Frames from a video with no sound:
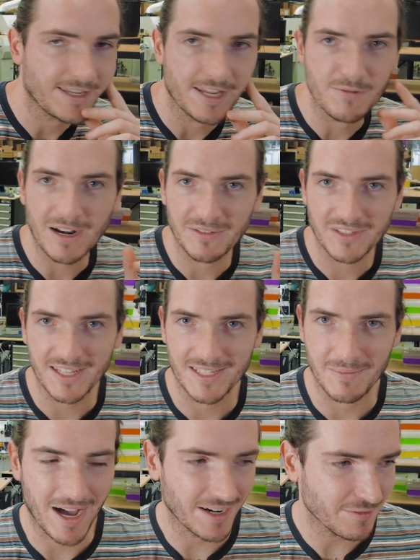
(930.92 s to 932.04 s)
Now you might have seen
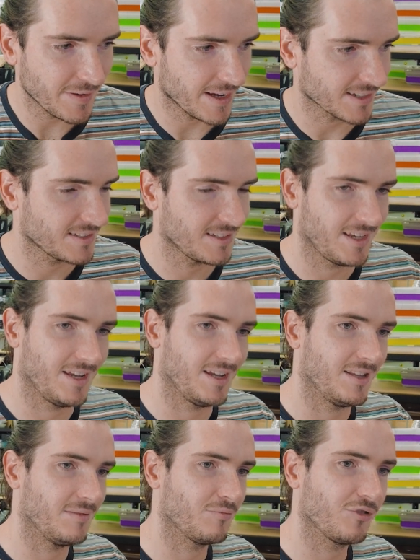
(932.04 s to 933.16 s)
some artifacts
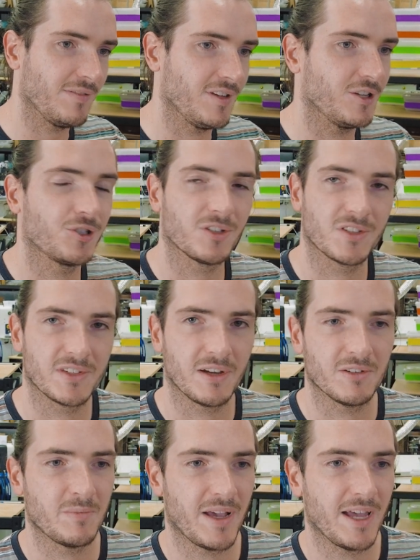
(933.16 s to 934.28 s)
in previous shots as I
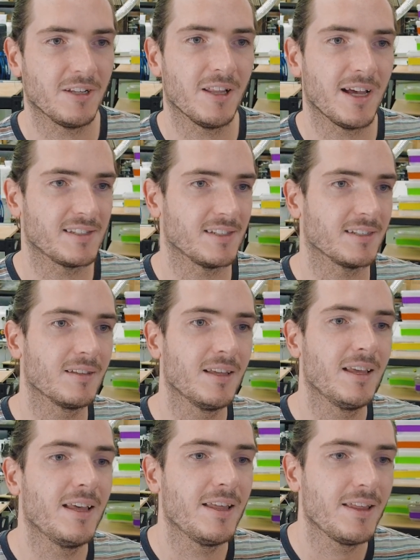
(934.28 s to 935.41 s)
was panelizing,
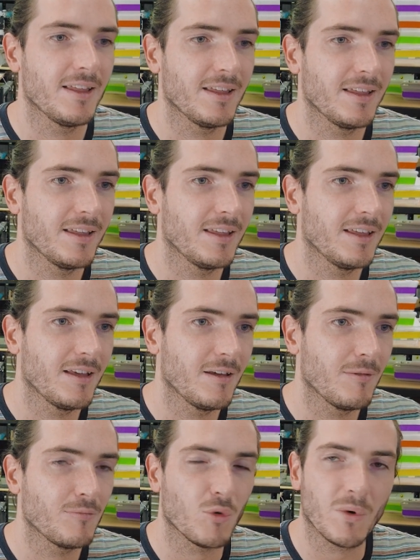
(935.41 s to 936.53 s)

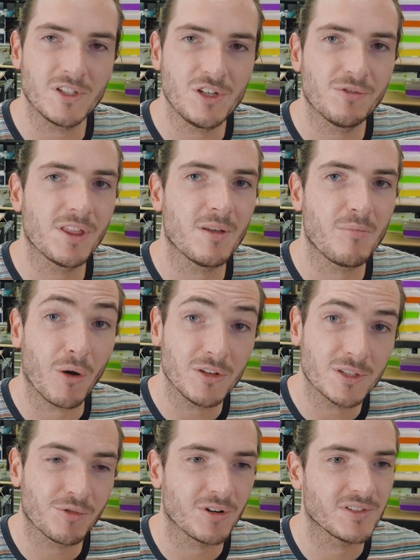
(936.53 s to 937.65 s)
but once you run the
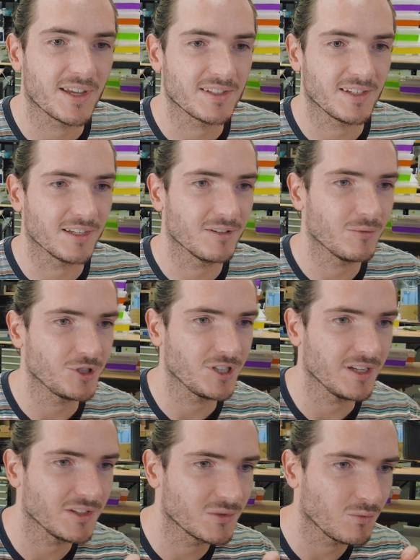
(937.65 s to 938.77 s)
post-processing, which
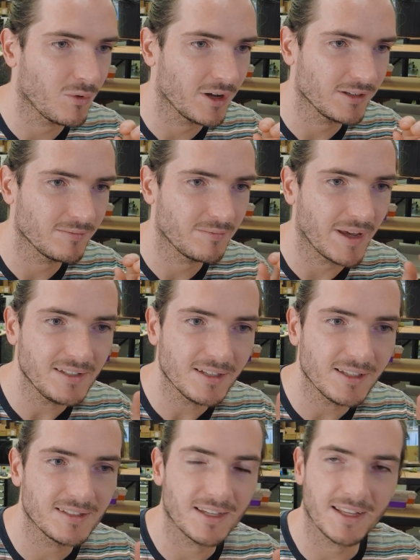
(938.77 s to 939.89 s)
is what
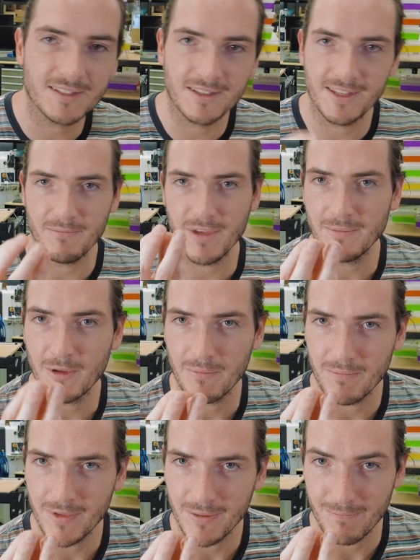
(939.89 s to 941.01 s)
basically sets the
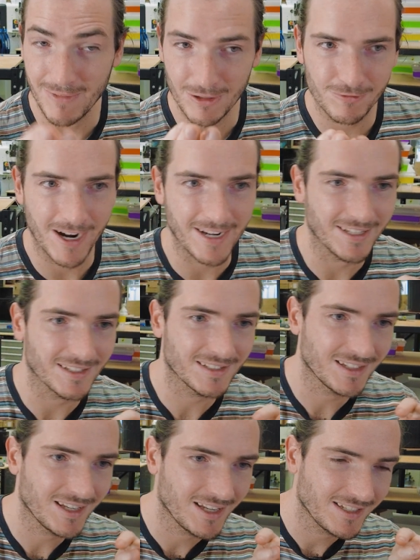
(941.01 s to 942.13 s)
minimum mill
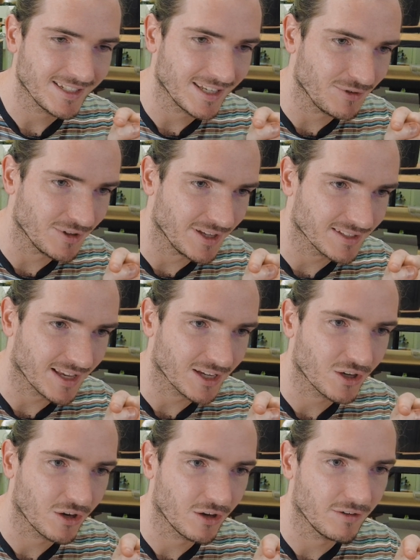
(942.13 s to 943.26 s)
radius to give you these
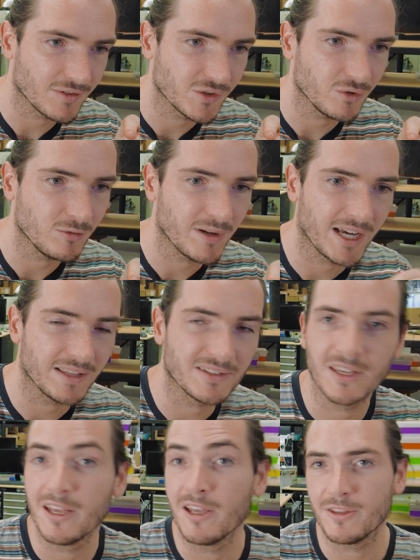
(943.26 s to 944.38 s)
like curved
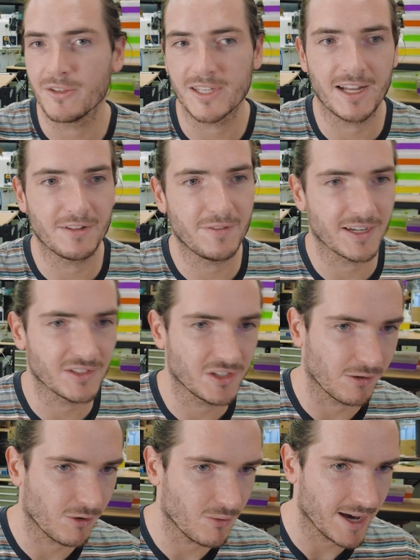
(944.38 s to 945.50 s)
toolpaths, those artifacts
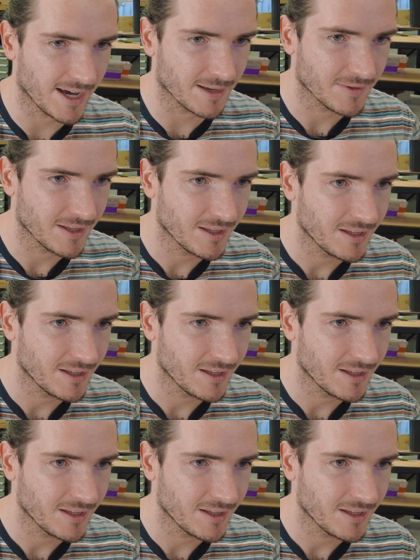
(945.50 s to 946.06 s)
go away.